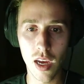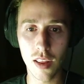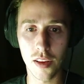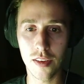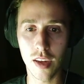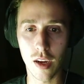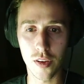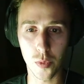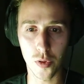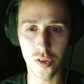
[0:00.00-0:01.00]
The
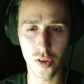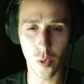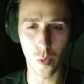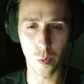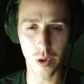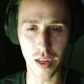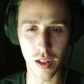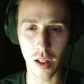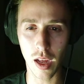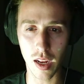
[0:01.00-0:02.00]
sounds were so
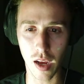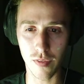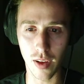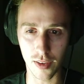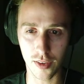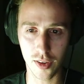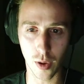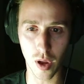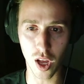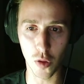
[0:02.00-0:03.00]
real, and I felt
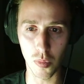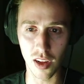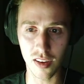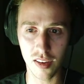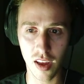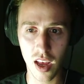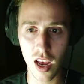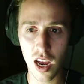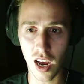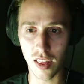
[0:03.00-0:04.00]
so helpless.
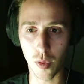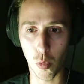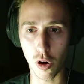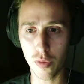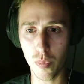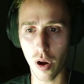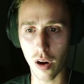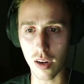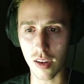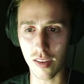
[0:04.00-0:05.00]
And the worst
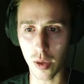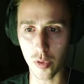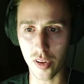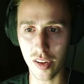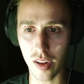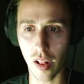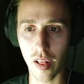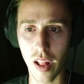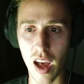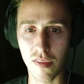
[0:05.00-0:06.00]
part is he was still
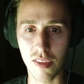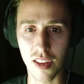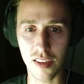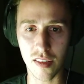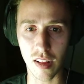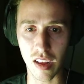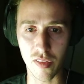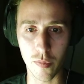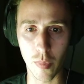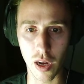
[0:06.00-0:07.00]
alive in the sleeve
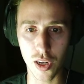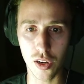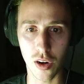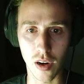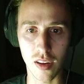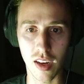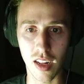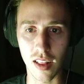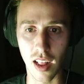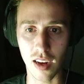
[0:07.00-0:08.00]
of my shirt that he
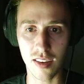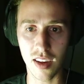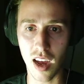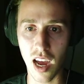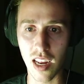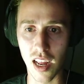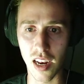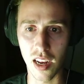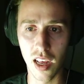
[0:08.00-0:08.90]
likes to hide in.